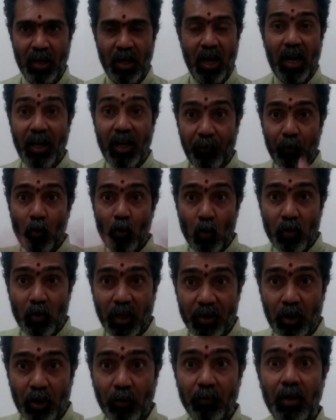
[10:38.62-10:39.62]
And if you don't
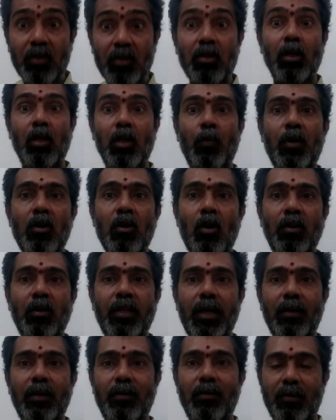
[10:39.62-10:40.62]
achieve this, you will not
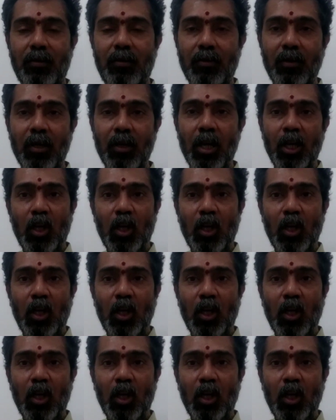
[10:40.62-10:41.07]
get this.